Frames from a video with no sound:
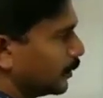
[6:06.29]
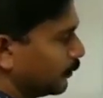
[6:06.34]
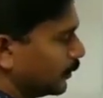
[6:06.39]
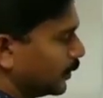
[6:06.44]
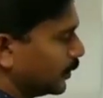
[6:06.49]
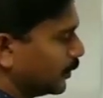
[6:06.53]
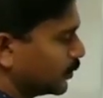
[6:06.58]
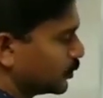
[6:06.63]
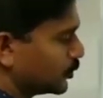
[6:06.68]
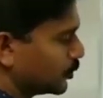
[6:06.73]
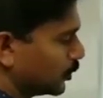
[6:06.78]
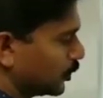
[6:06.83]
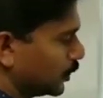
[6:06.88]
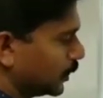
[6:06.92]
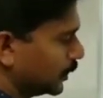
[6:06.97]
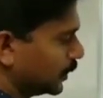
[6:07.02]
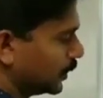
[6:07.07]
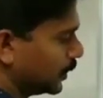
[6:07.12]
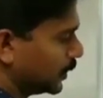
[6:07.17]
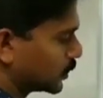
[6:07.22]
When you
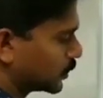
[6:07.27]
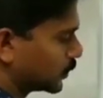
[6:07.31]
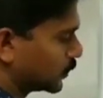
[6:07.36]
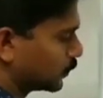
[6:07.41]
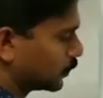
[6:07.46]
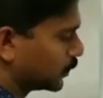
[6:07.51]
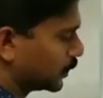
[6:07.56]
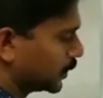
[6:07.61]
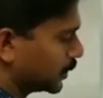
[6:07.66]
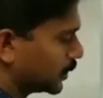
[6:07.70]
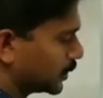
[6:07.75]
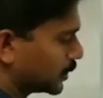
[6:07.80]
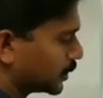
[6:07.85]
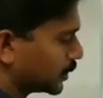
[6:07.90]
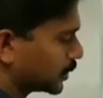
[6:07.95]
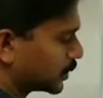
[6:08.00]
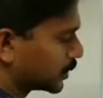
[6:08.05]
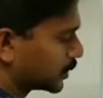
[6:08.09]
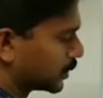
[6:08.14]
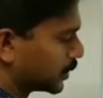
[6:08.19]
join these two
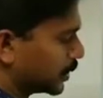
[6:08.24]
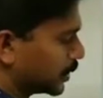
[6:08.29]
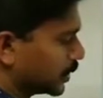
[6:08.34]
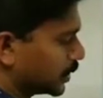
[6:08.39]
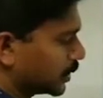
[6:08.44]
vertices,